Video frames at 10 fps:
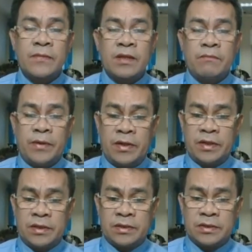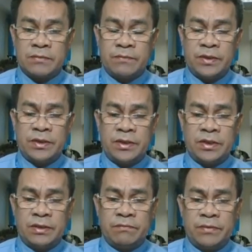per
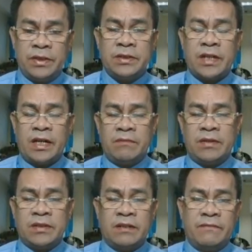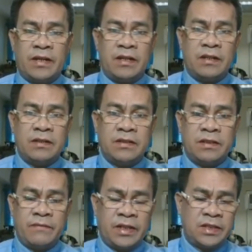time interval
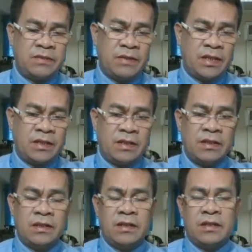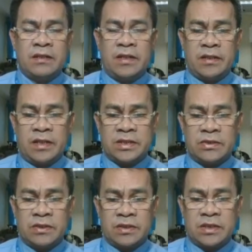infinitesimally, then the
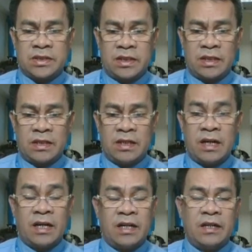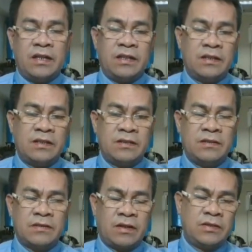result is still I.
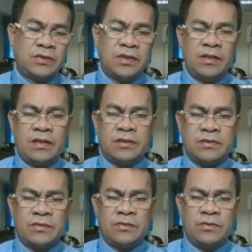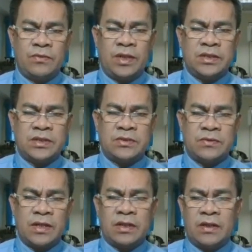Okay, so there are two ways
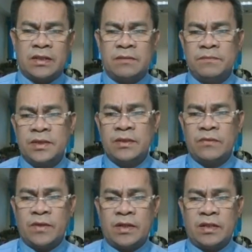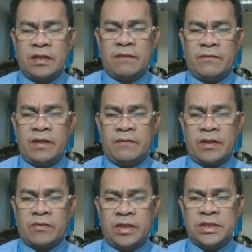to calculate. Because if
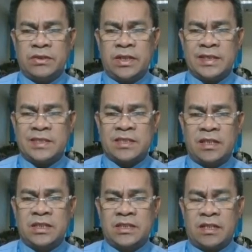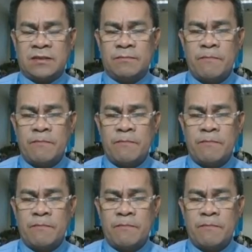the condition is steady state,